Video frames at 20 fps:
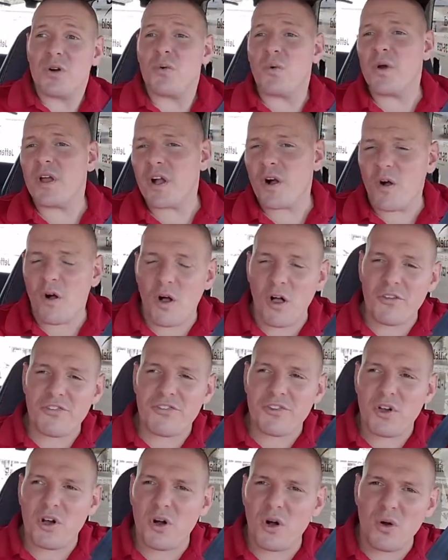we
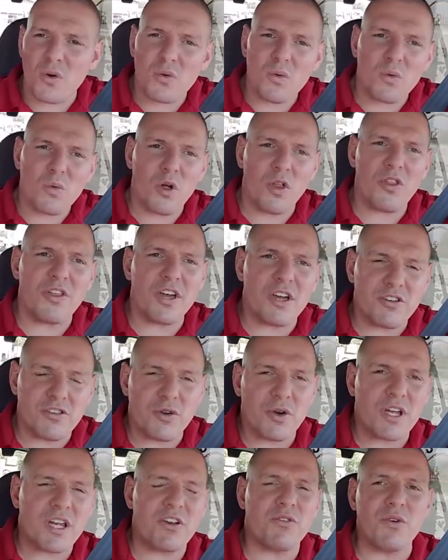also will then
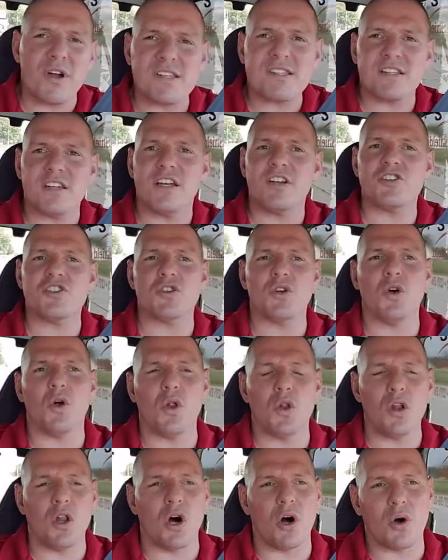do any
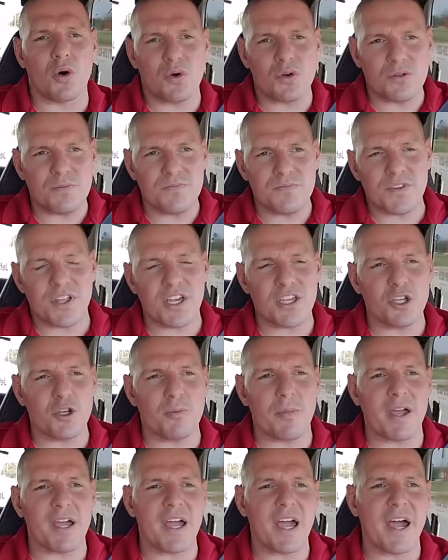residential loan that
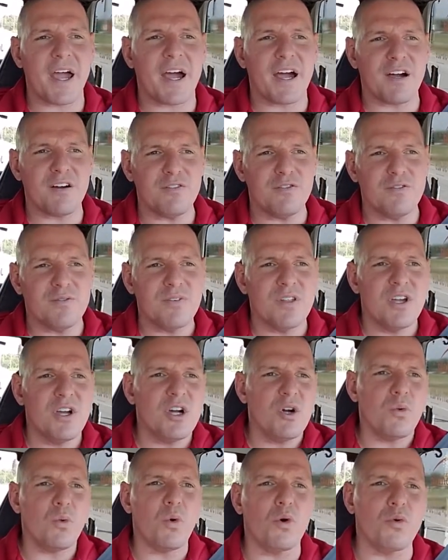you may have.
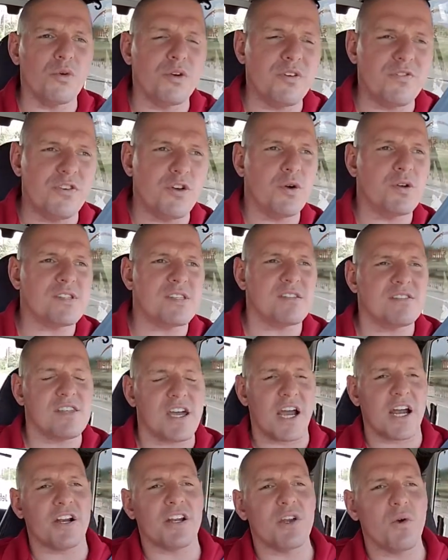We'll review its
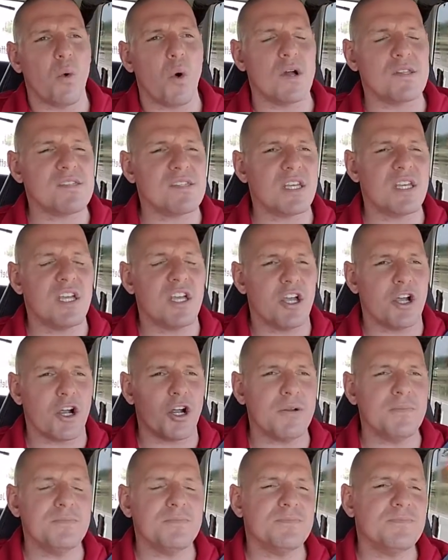entirety once a
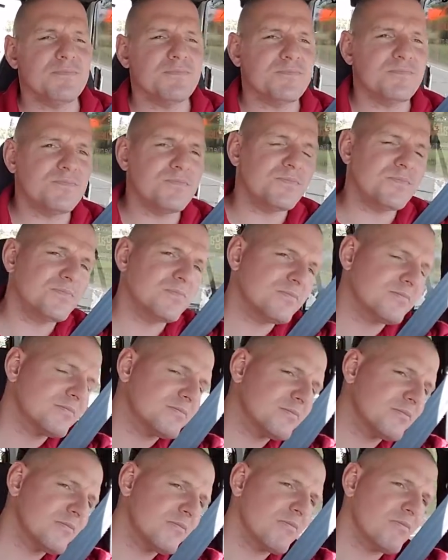year.
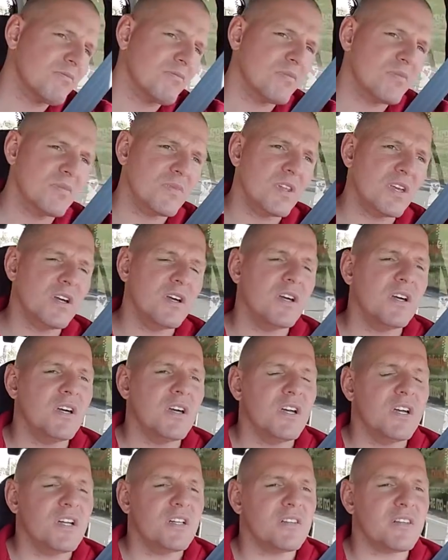
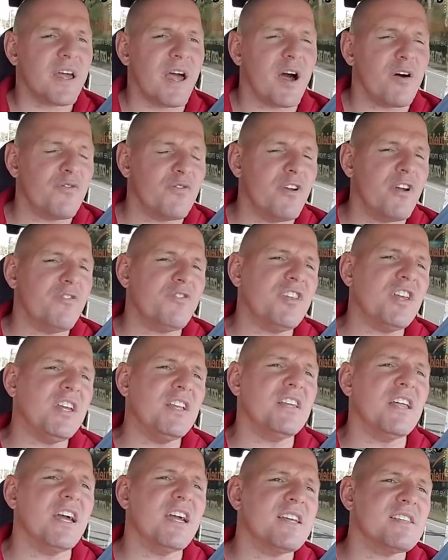Now,
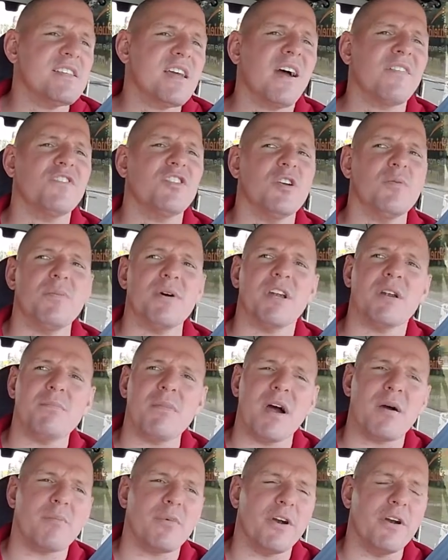15 days after you've been a
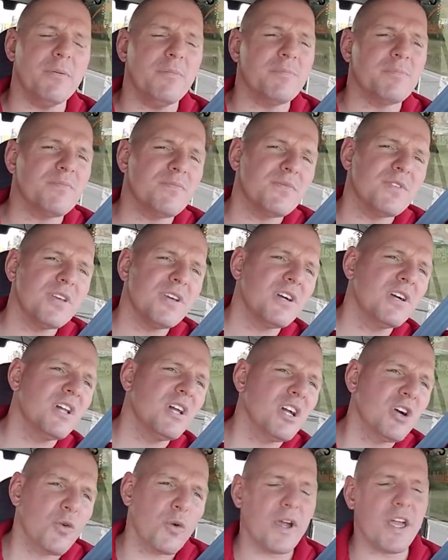member,
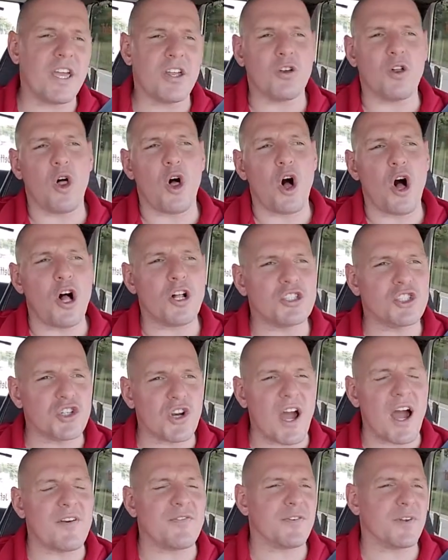we handle all
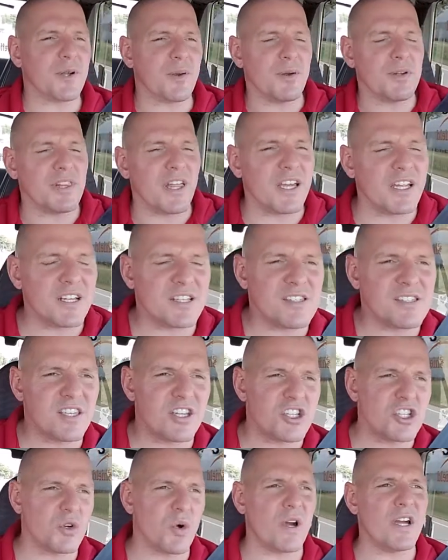traffic related
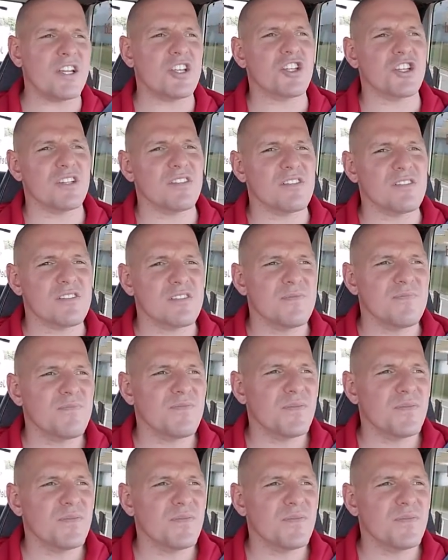situations